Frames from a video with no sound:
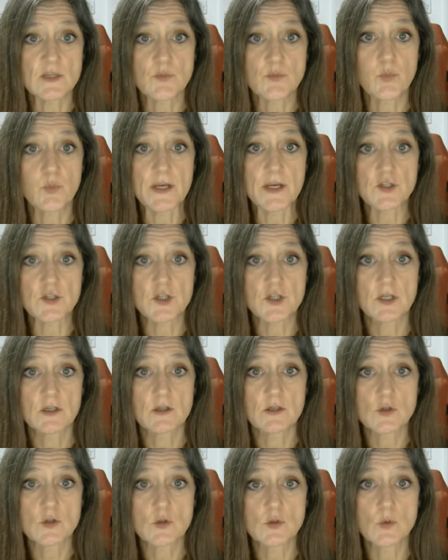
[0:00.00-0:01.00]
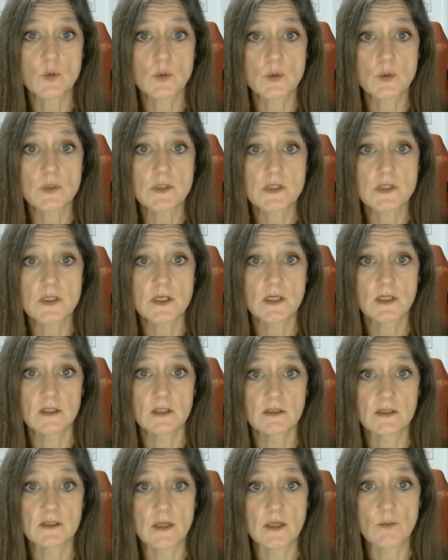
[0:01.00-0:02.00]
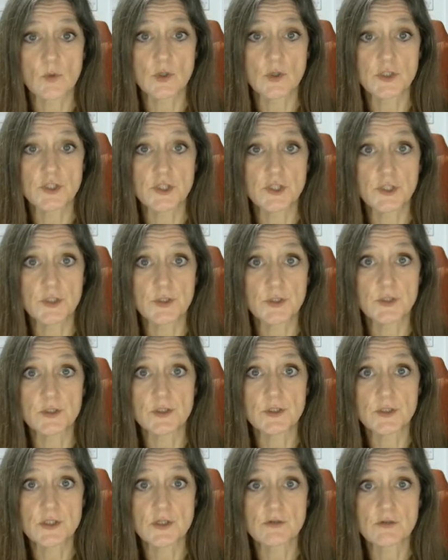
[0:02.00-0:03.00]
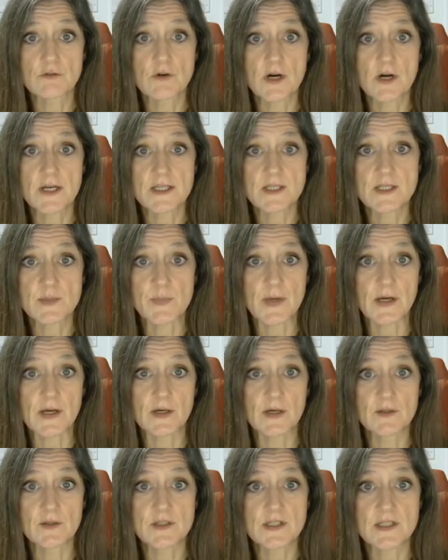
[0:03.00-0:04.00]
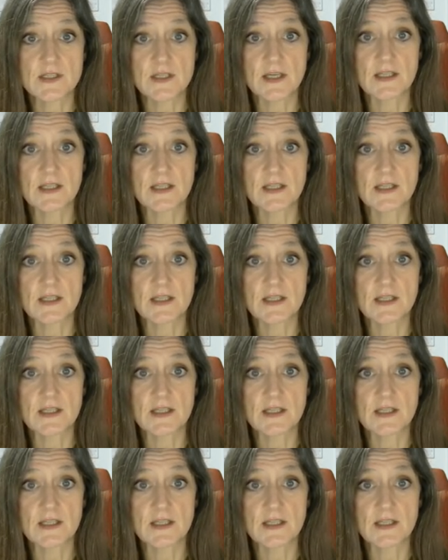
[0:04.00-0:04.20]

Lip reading: which source they want you to write about.